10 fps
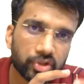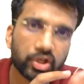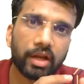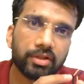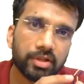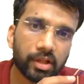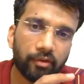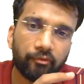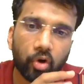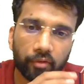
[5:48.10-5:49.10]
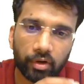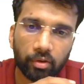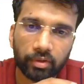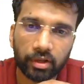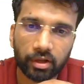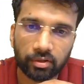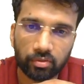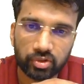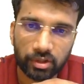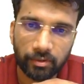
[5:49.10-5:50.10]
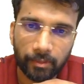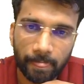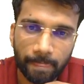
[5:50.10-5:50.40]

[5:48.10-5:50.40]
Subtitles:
the challenges, a forward-looking conclusion,